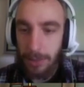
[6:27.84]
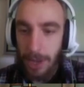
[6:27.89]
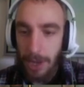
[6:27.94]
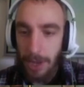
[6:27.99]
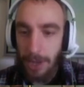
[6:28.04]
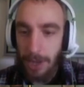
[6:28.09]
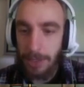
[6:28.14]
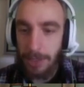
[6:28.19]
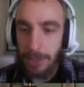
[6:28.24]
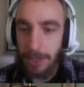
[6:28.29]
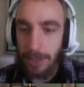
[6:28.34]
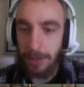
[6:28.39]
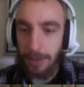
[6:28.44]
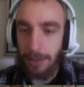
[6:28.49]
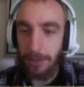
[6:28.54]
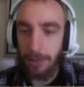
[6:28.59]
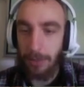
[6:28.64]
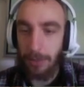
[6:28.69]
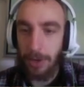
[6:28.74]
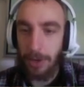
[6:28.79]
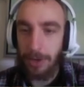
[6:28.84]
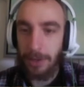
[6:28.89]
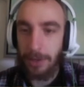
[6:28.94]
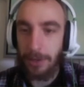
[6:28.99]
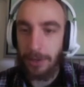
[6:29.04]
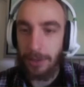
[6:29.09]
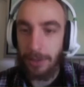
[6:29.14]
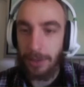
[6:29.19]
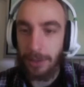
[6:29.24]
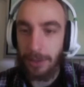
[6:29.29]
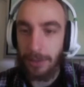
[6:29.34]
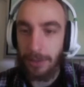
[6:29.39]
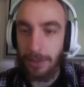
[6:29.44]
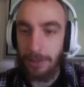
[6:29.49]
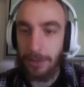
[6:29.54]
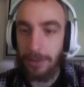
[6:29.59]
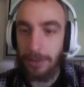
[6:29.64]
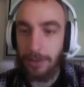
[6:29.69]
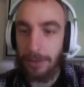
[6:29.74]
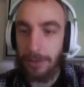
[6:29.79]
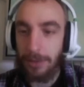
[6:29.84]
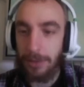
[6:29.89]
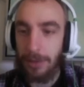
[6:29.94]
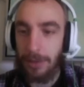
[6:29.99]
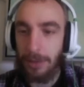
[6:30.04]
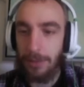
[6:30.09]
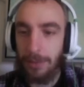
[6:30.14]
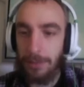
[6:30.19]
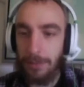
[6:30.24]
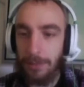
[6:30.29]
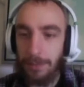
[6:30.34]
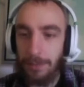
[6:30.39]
eggs out of them, right? Not like... No?